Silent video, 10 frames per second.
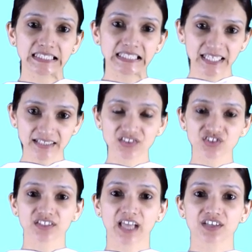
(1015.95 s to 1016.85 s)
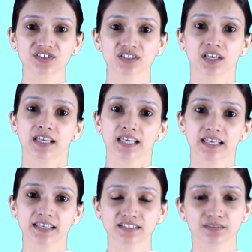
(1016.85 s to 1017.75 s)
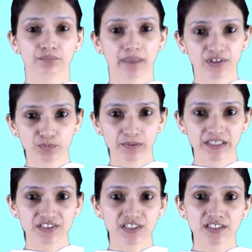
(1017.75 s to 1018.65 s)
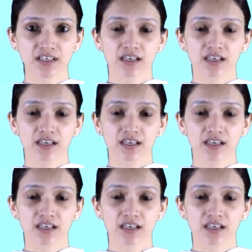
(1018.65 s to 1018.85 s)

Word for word: DNS cache is manipulated